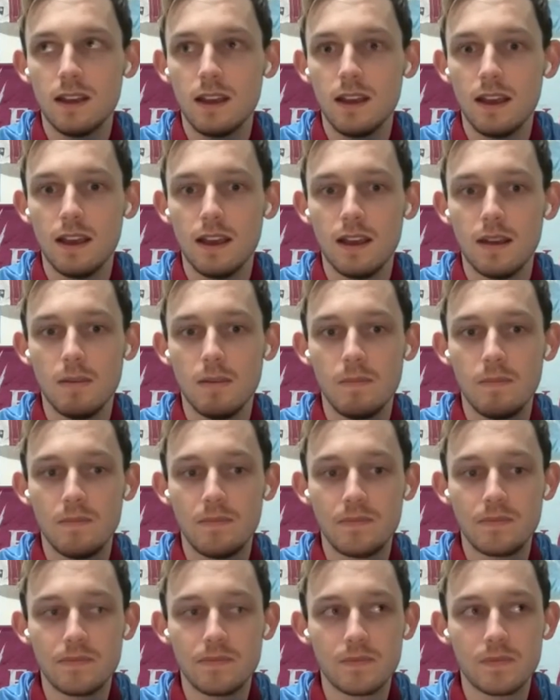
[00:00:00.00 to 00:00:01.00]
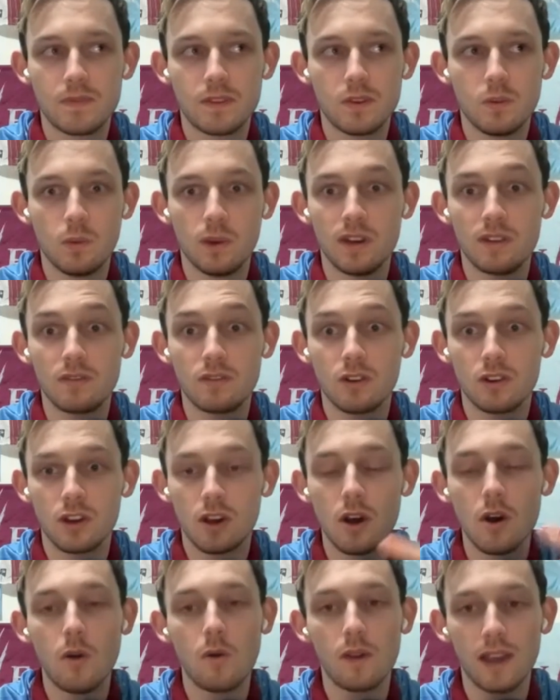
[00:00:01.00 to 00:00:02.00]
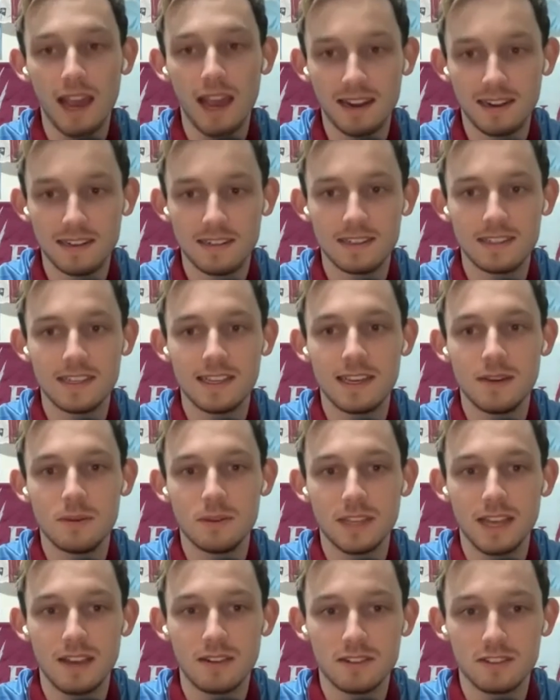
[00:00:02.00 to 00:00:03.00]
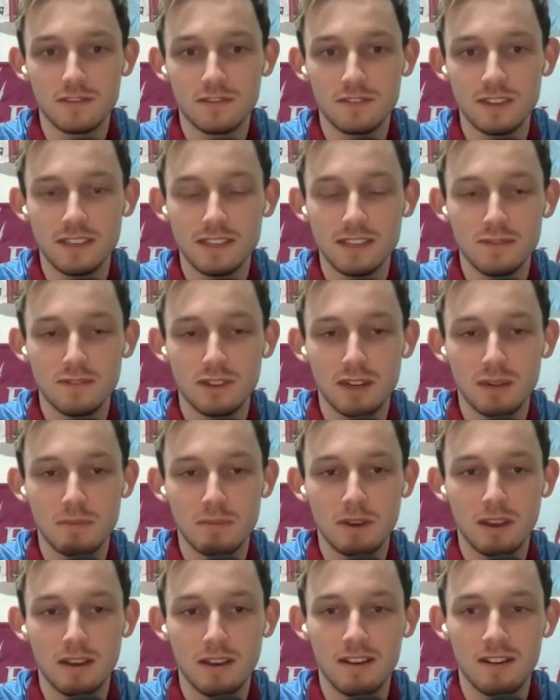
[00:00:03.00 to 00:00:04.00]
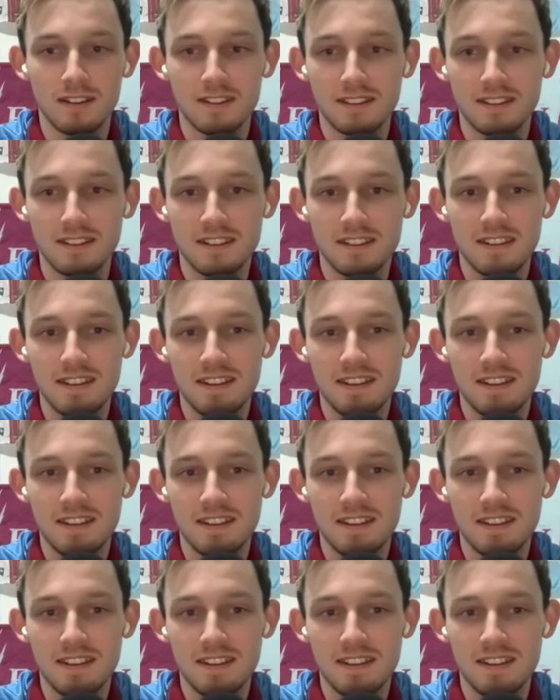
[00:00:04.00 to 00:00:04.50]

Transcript: um, we'd have gone a whole calendar year without defeat at Villa Park.